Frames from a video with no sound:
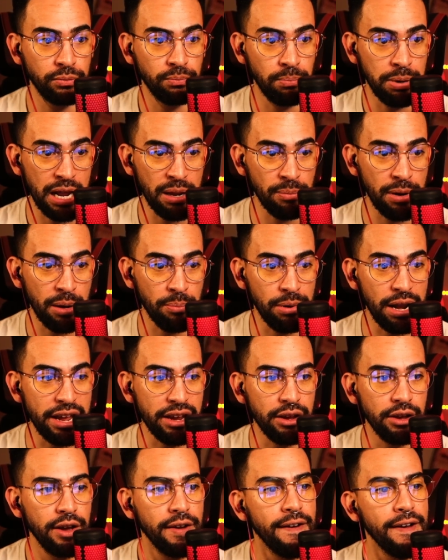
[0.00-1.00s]
Blank, blank,
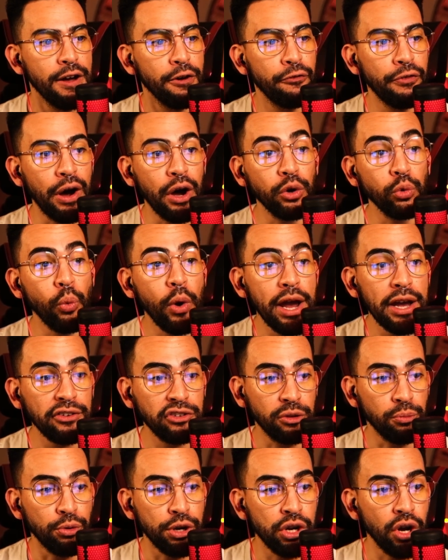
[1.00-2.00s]
blank, found ways
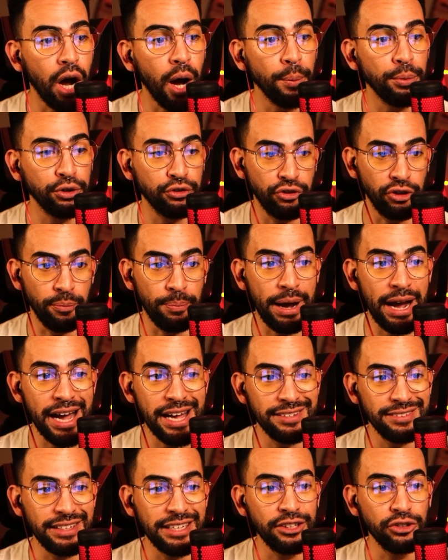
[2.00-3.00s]
to bring objects from the
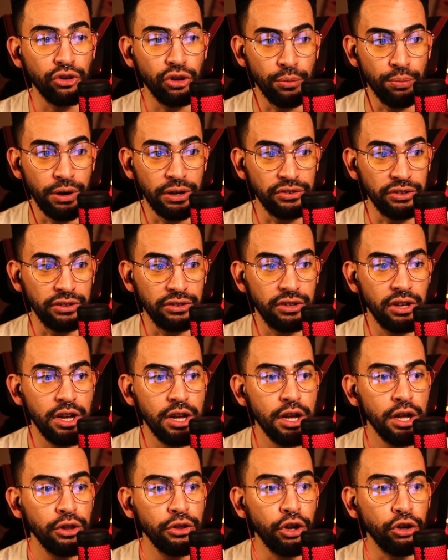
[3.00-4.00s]
past into the present.
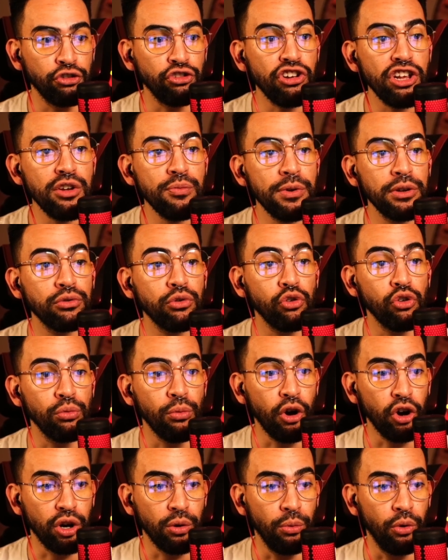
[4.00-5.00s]
The achievements were
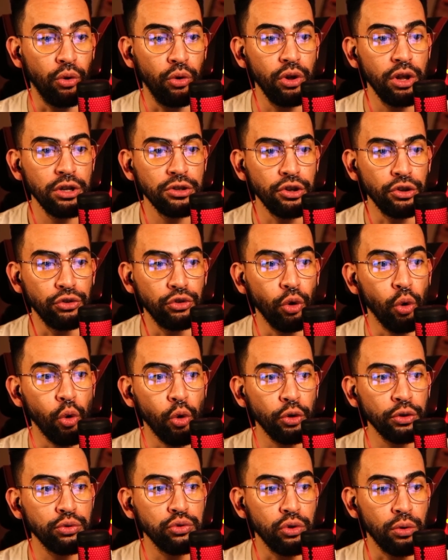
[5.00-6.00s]
remarkable. The
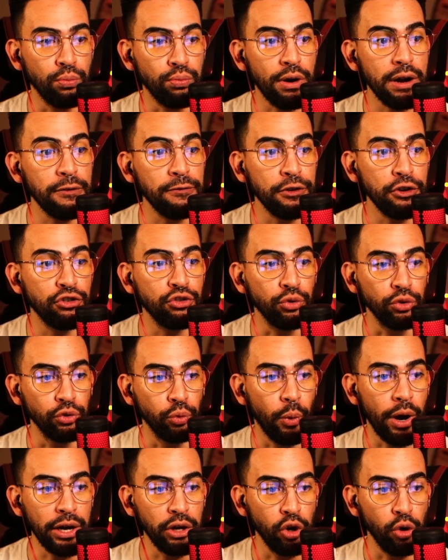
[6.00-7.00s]
door to a bright future was
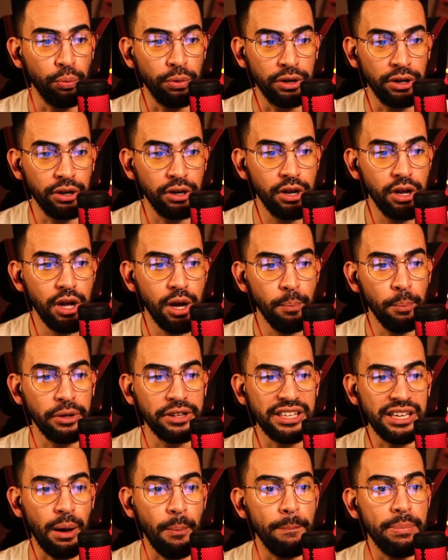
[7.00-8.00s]
wide open, but
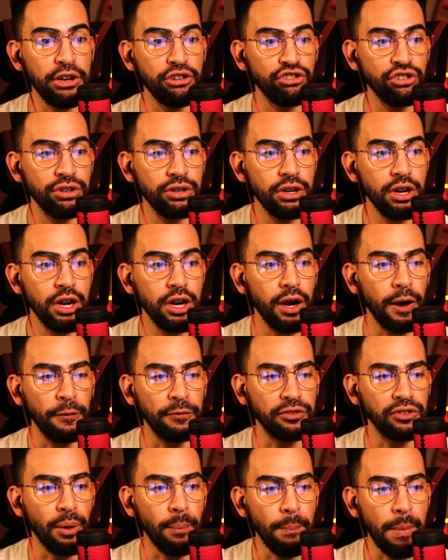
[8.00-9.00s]
the ambition
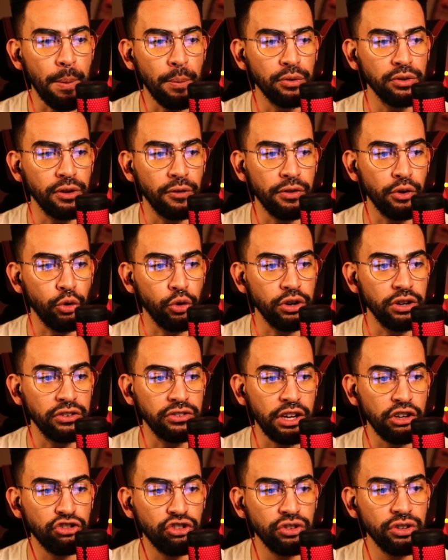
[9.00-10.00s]
of some members of the
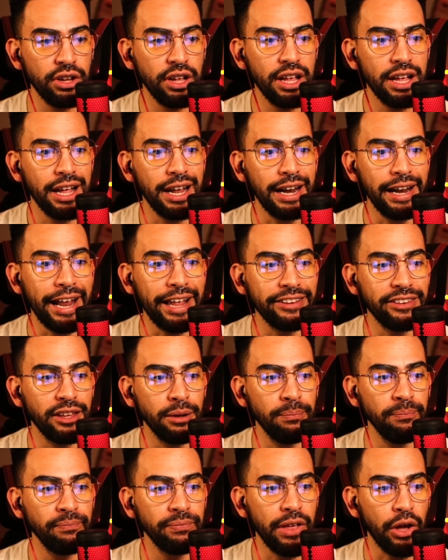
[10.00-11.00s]
organization led
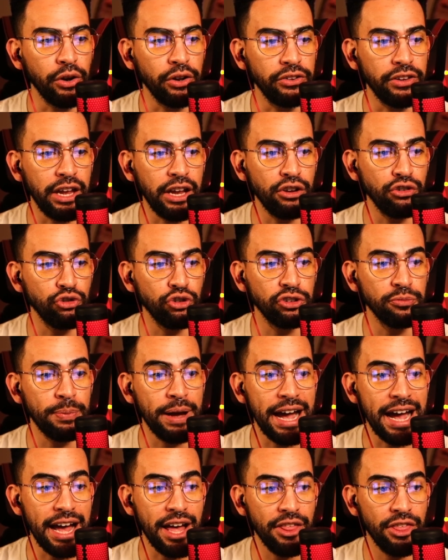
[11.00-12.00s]
them down a dangerous
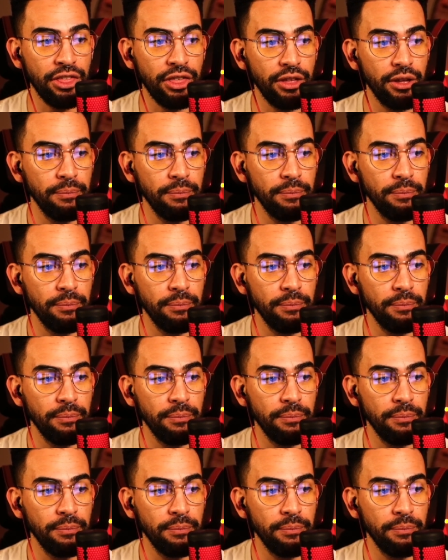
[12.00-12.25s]
path.